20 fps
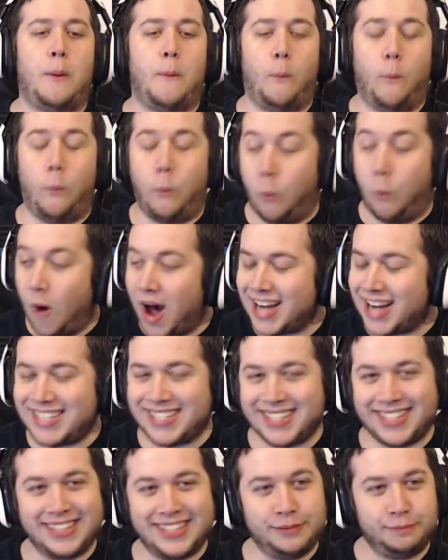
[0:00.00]
What
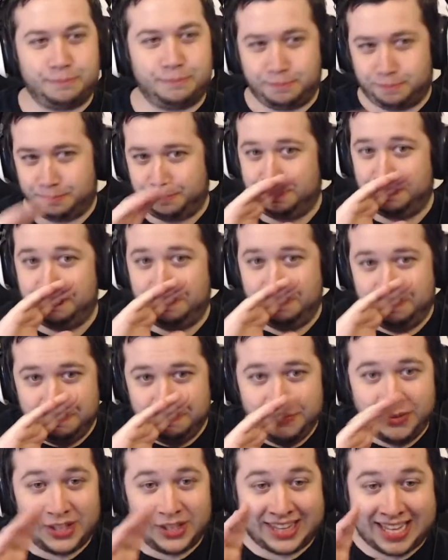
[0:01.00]

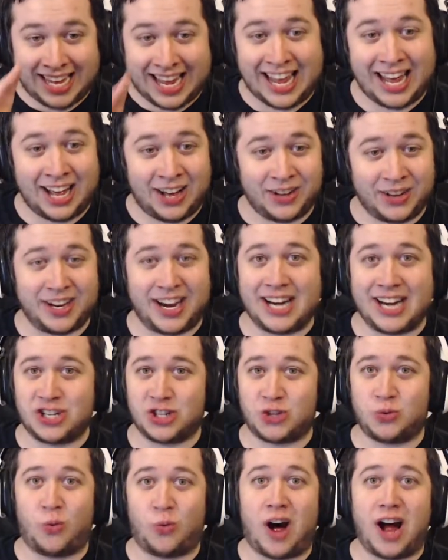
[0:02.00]
the hell did I
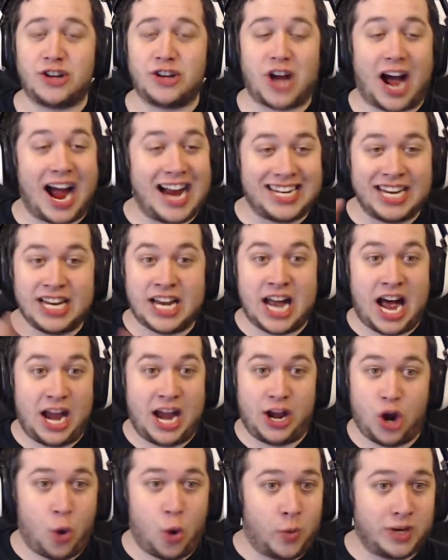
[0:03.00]
just watch? I did not
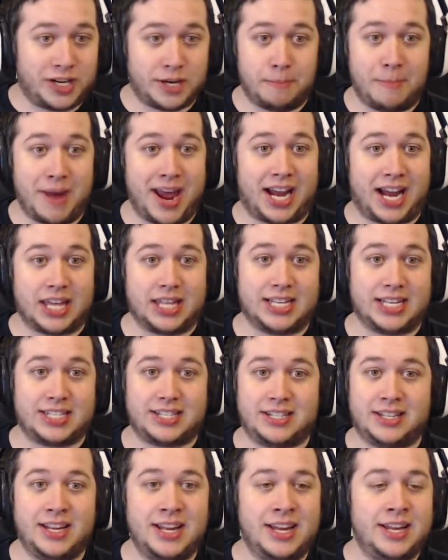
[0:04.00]
know what to make of
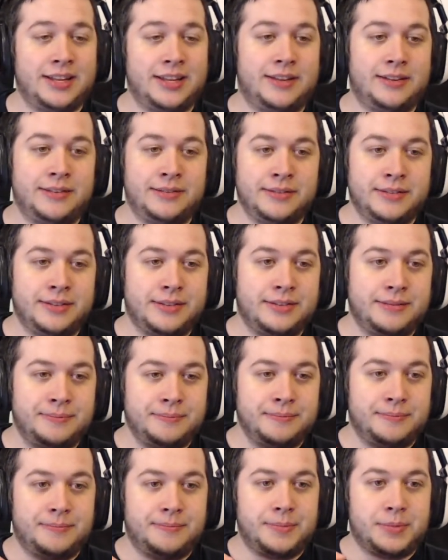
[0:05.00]
this.
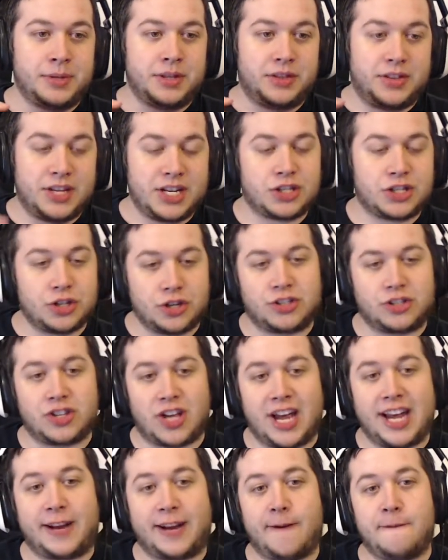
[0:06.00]
This looks
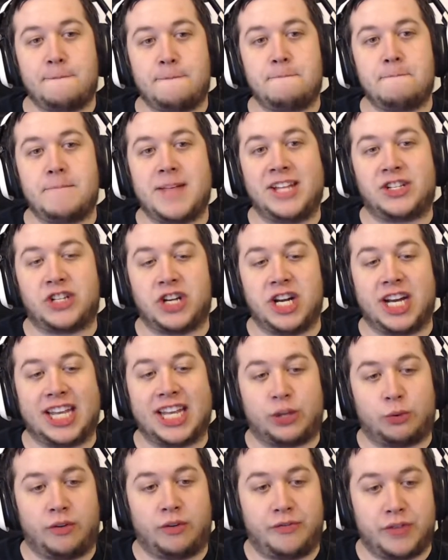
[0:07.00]
like it's going to get
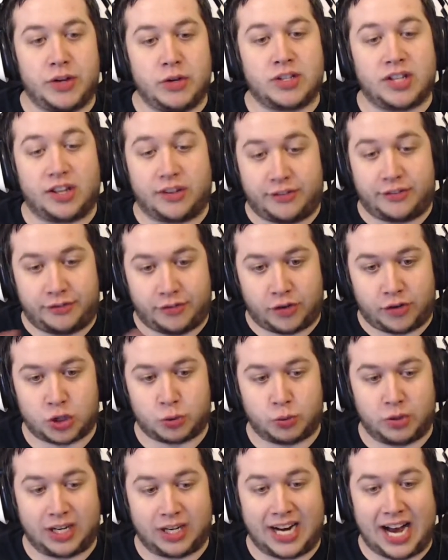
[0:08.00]
the reviews that the first
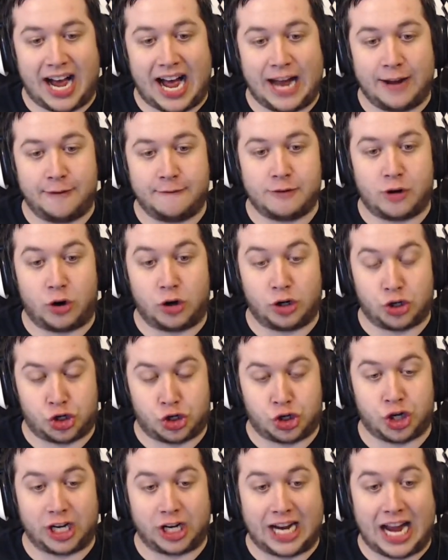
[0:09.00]
one got or
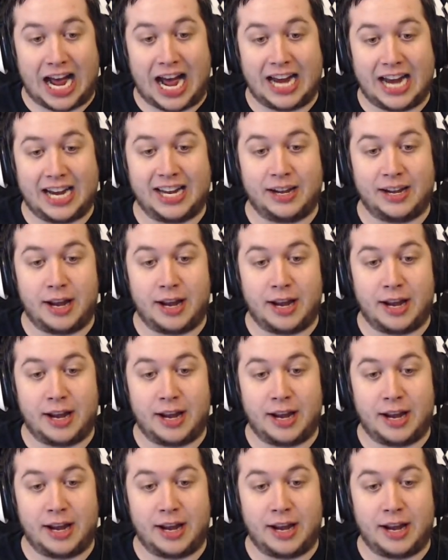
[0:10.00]
should have got.